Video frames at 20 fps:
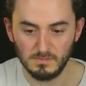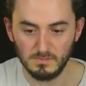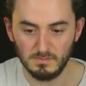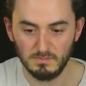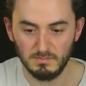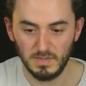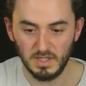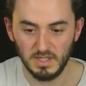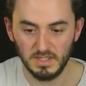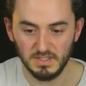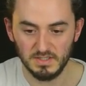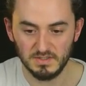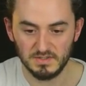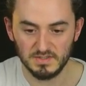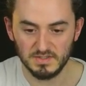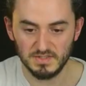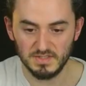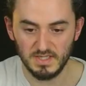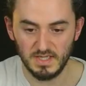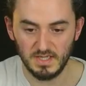minus
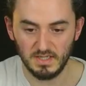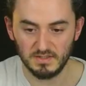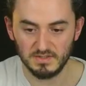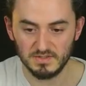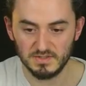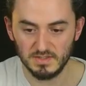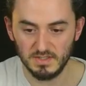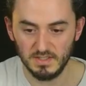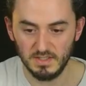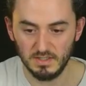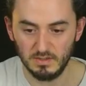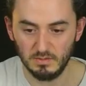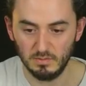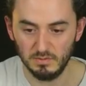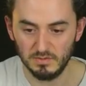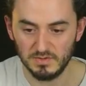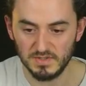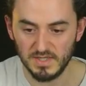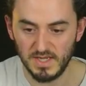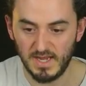6
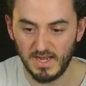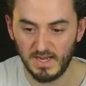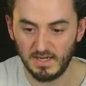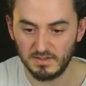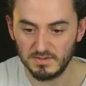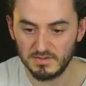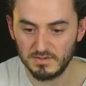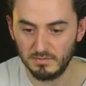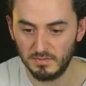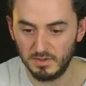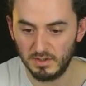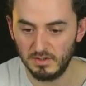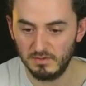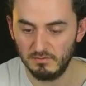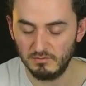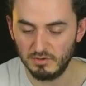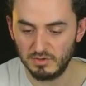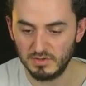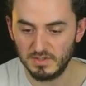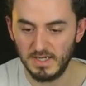equals x, and we could
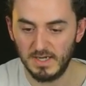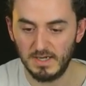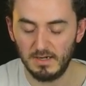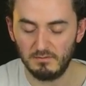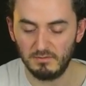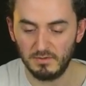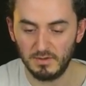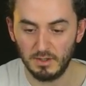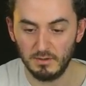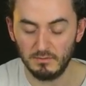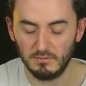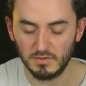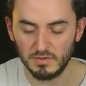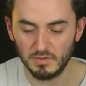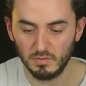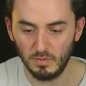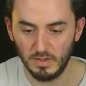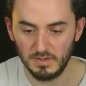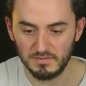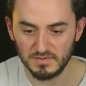even just get everything over
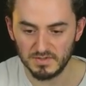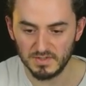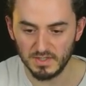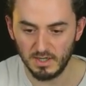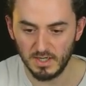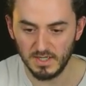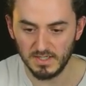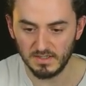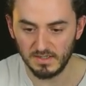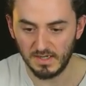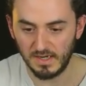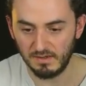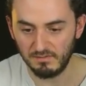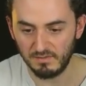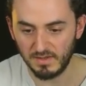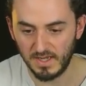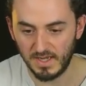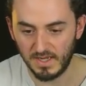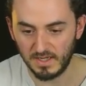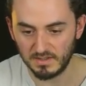onto one side and have
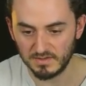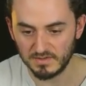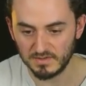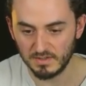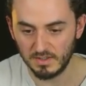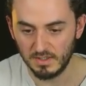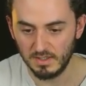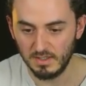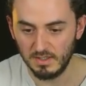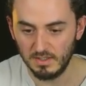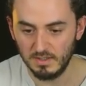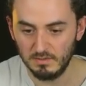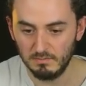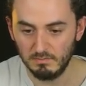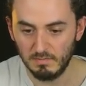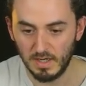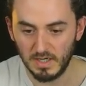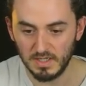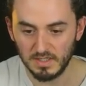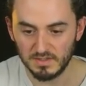x
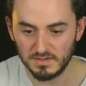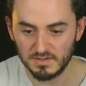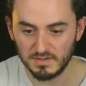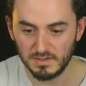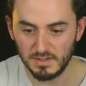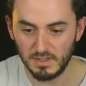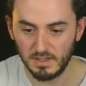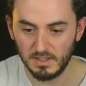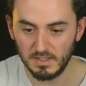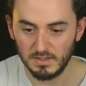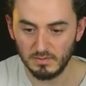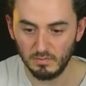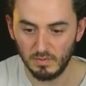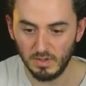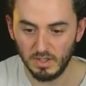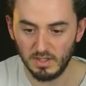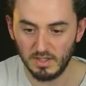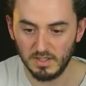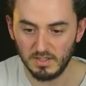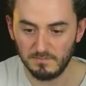minus
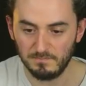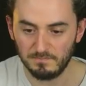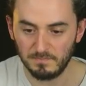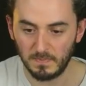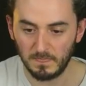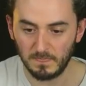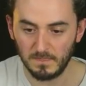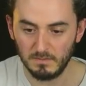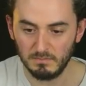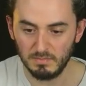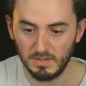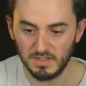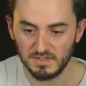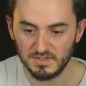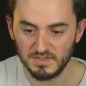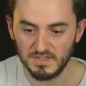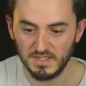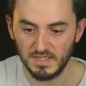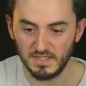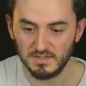9y plus
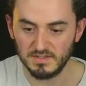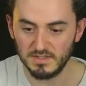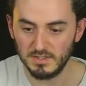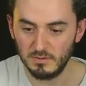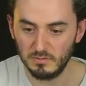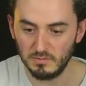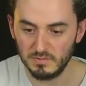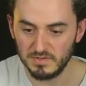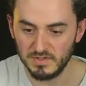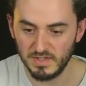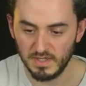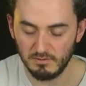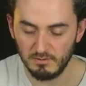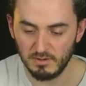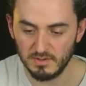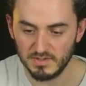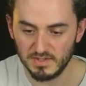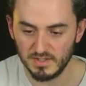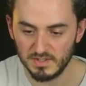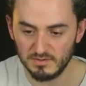6 equals
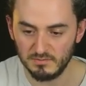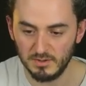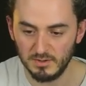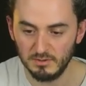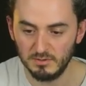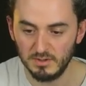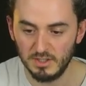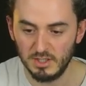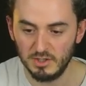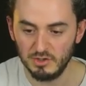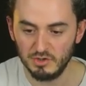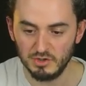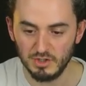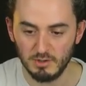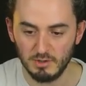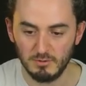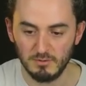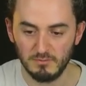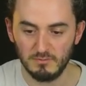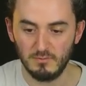0. So there's a real
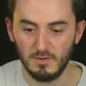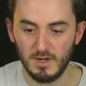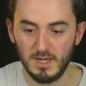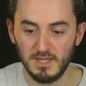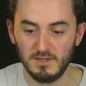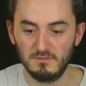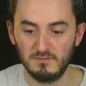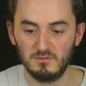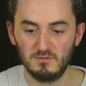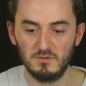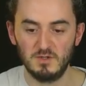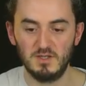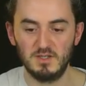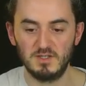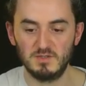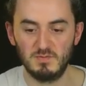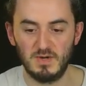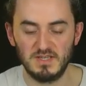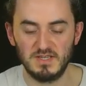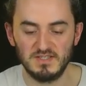show-off way of
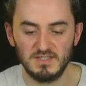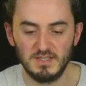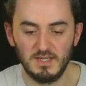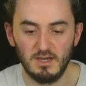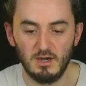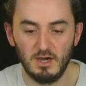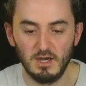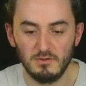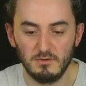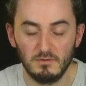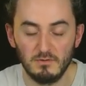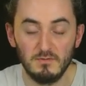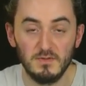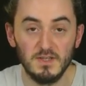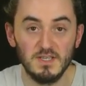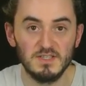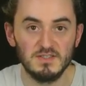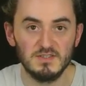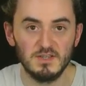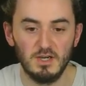expressing it. Either of
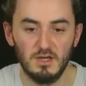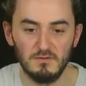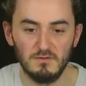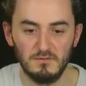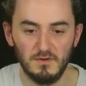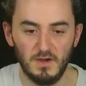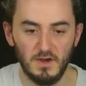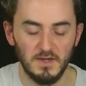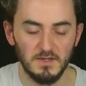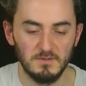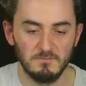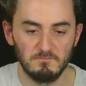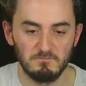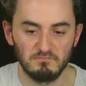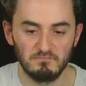these are fine.